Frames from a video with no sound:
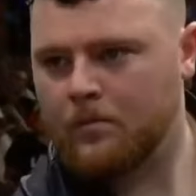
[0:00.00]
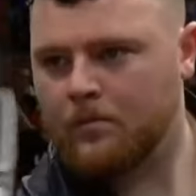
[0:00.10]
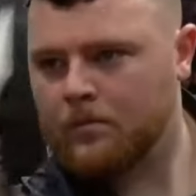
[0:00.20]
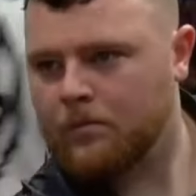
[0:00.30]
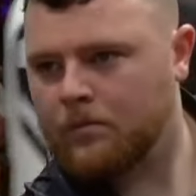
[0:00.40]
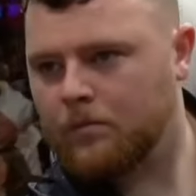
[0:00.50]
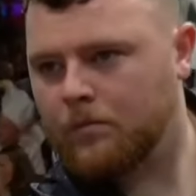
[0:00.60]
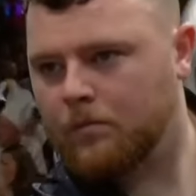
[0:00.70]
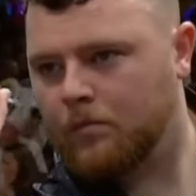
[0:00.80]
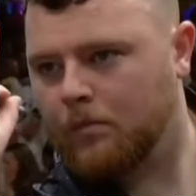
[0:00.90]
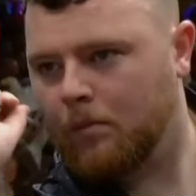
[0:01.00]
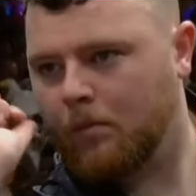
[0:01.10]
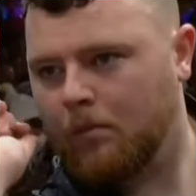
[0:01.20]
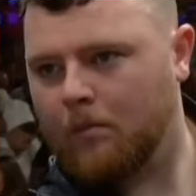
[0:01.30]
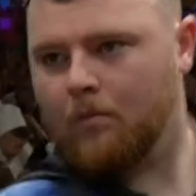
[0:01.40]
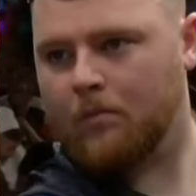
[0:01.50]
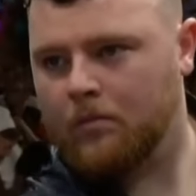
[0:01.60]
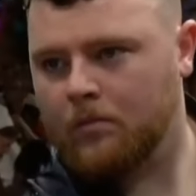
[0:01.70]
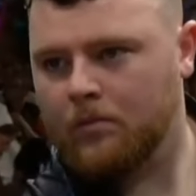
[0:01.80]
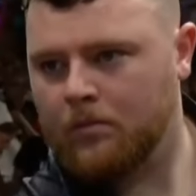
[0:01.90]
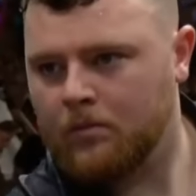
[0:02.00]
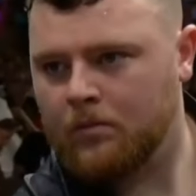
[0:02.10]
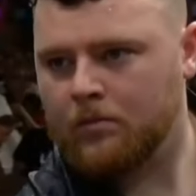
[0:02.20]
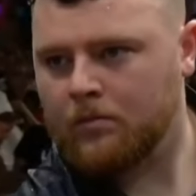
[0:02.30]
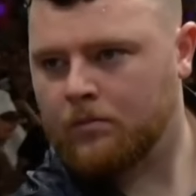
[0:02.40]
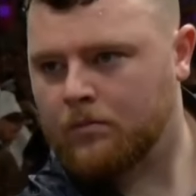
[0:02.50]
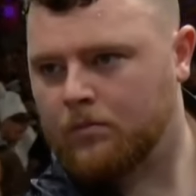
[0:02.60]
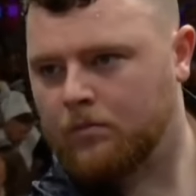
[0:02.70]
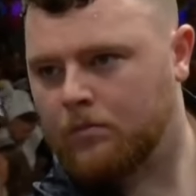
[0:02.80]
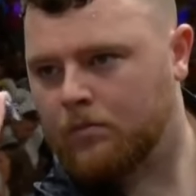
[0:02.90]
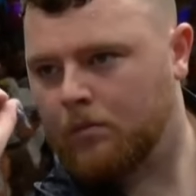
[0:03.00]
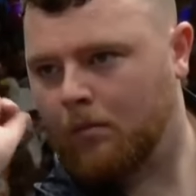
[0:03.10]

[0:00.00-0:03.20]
No one is speaking in this clip.